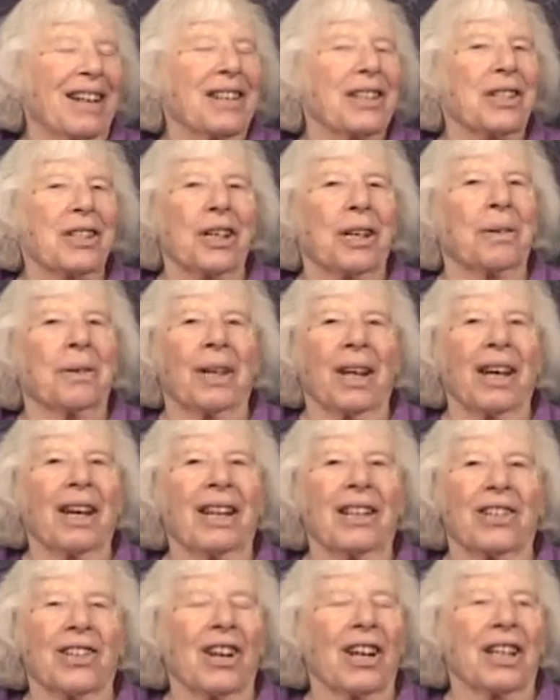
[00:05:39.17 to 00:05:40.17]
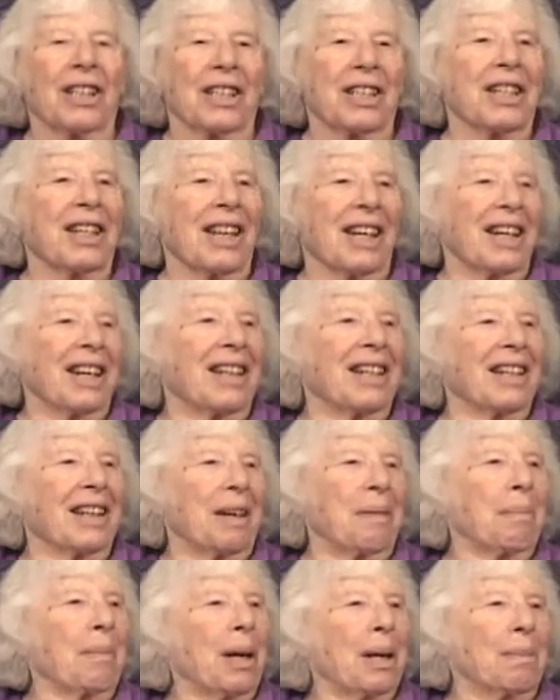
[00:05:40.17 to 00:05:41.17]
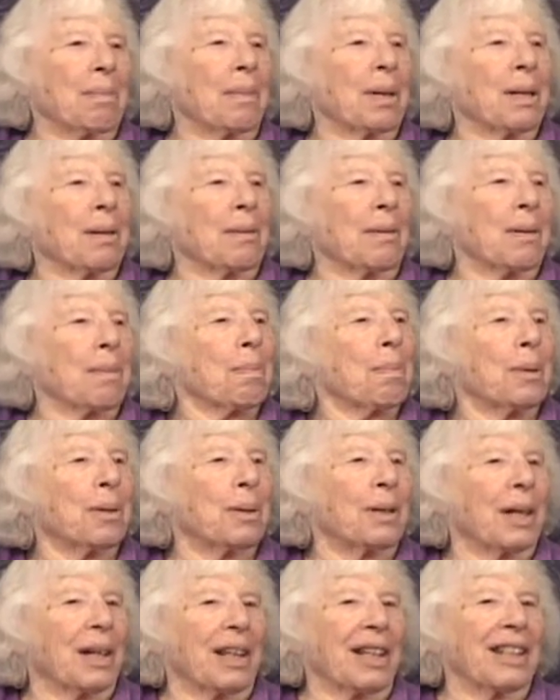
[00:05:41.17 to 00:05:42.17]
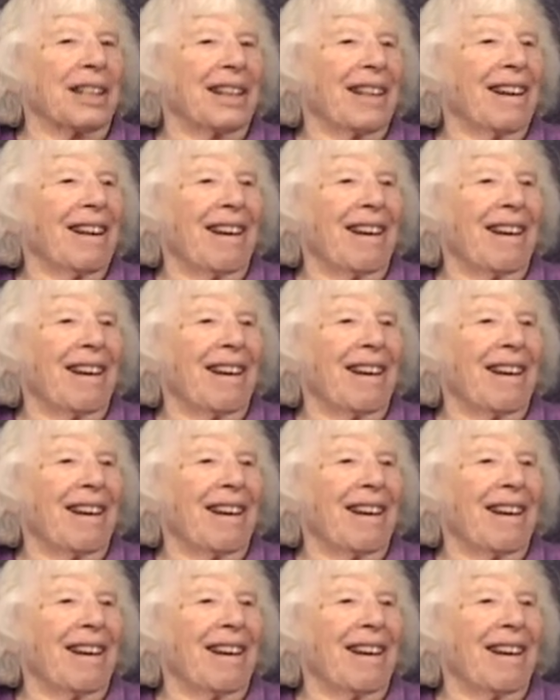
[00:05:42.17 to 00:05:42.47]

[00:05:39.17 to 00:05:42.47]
So at age eighteen, they made me a reporter.